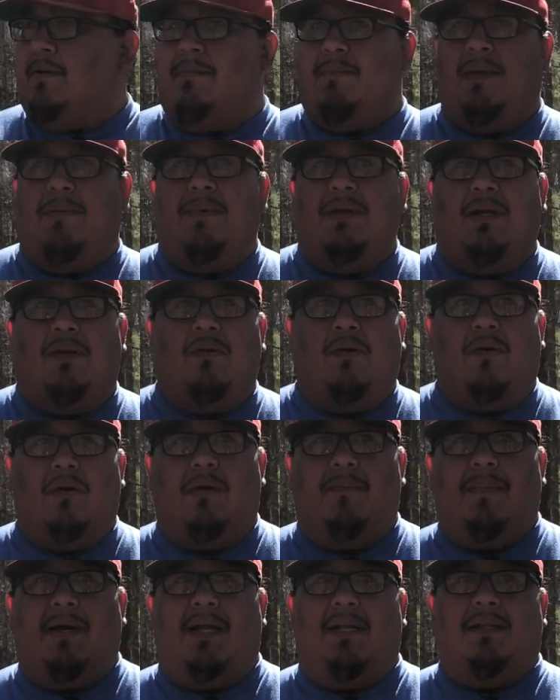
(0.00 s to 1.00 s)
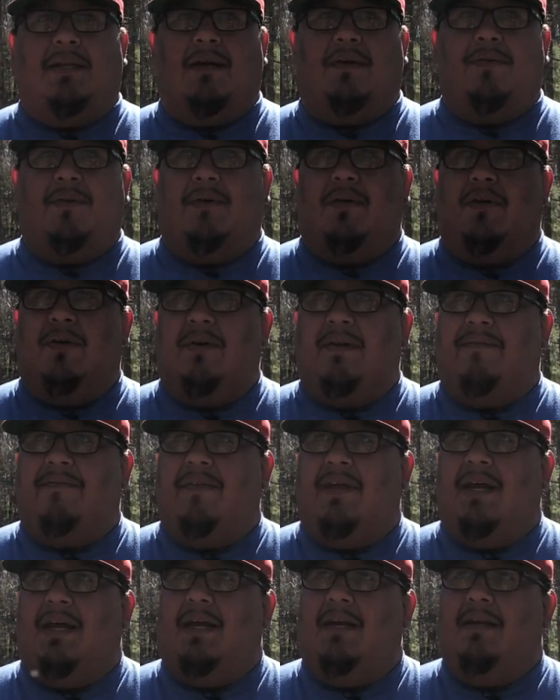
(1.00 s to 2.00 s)
know, maybe a quarter mile down the road, if
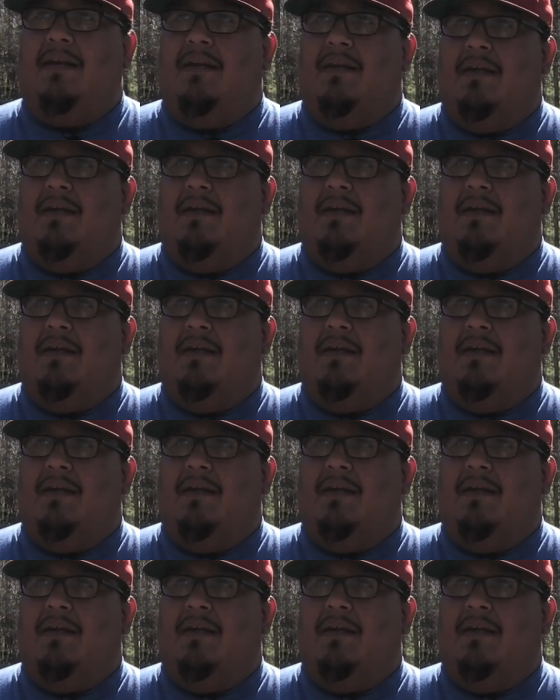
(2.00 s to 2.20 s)
that.